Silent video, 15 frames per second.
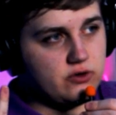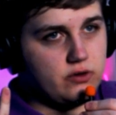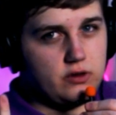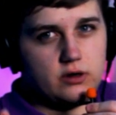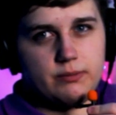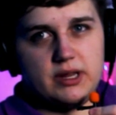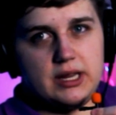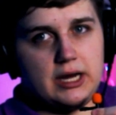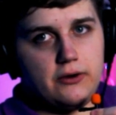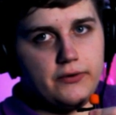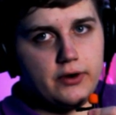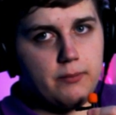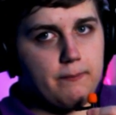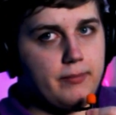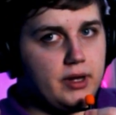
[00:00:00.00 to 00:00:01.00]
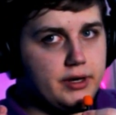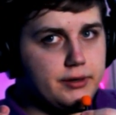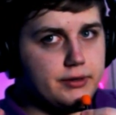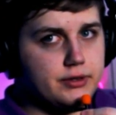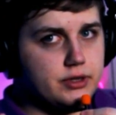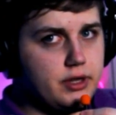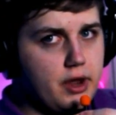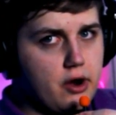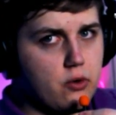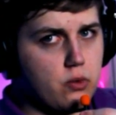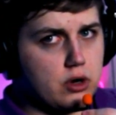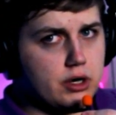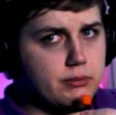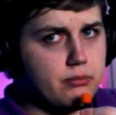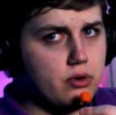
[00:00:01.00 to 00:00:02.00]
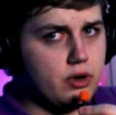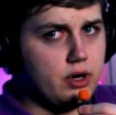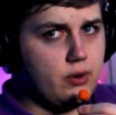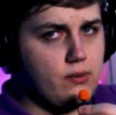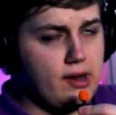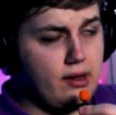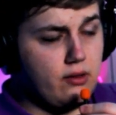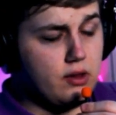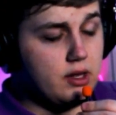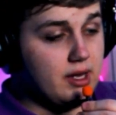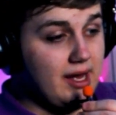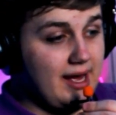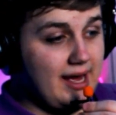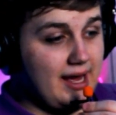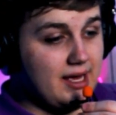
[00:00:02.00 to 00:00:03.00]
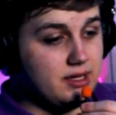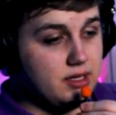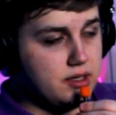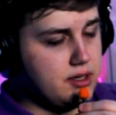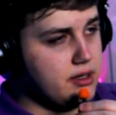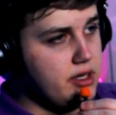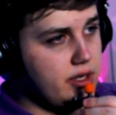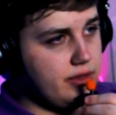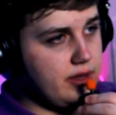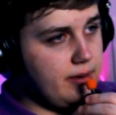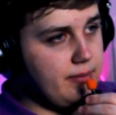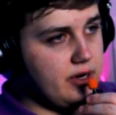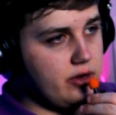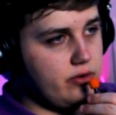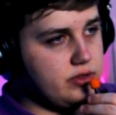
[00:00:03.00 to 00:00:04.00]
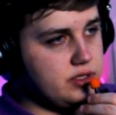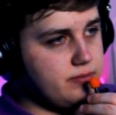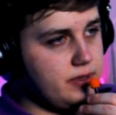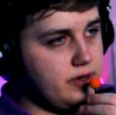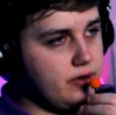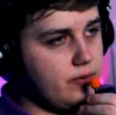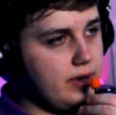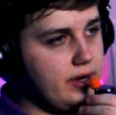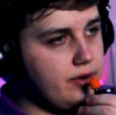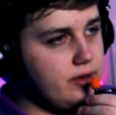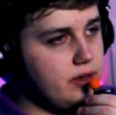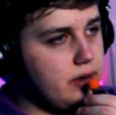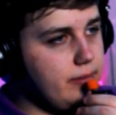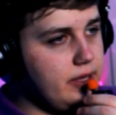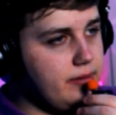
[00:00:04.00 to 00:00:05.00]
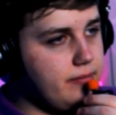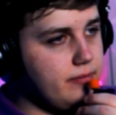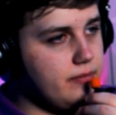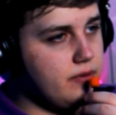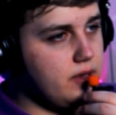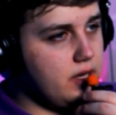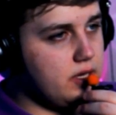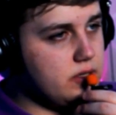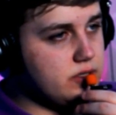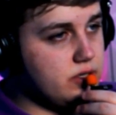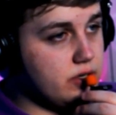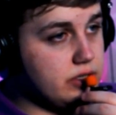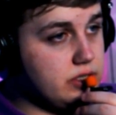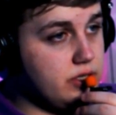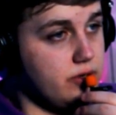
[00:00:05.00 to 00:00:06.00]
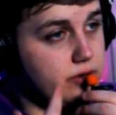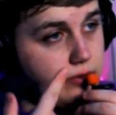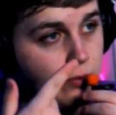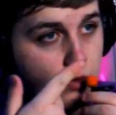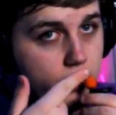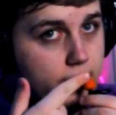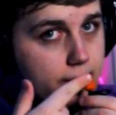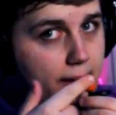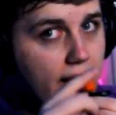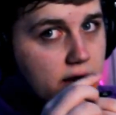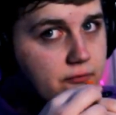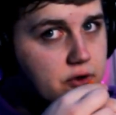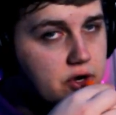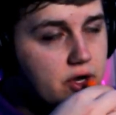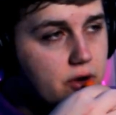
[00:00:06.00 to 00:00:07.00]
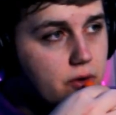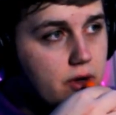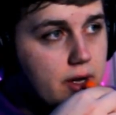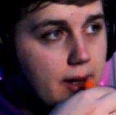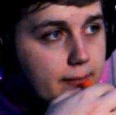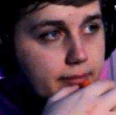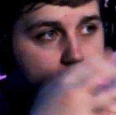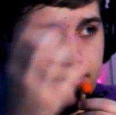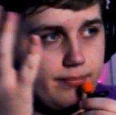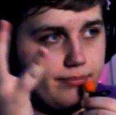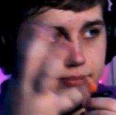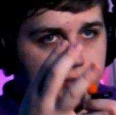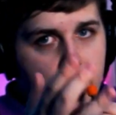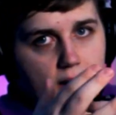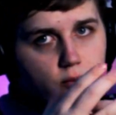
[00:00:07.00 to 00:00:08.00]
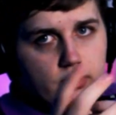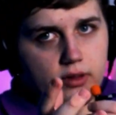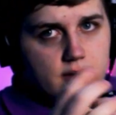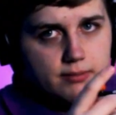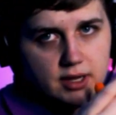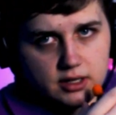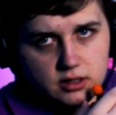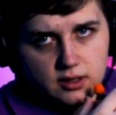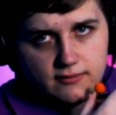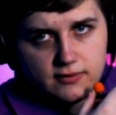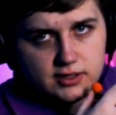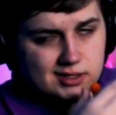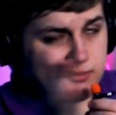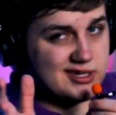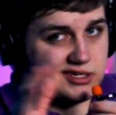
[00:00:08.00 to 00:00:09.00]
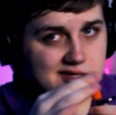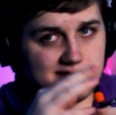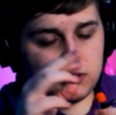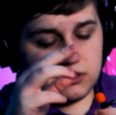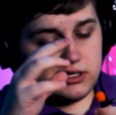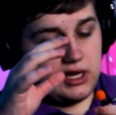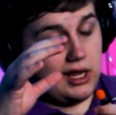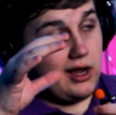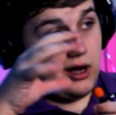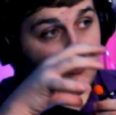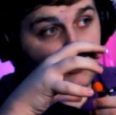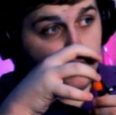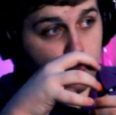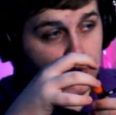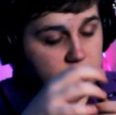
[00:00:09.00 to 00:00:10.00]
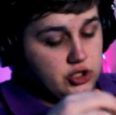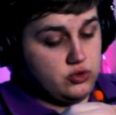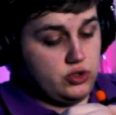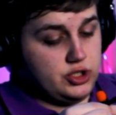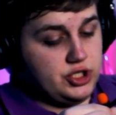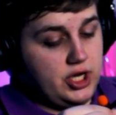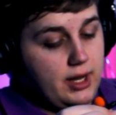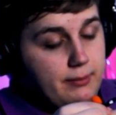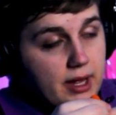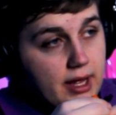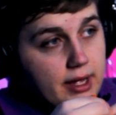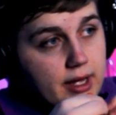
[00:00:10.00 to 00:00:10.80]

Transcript: are a little bit louder, but they are working pretty well. And yeah, now I'm going to go and spin it around a little bit. And as you can hear, we're in the back of it now, but not really a big difference because this is a omnidirectional on top.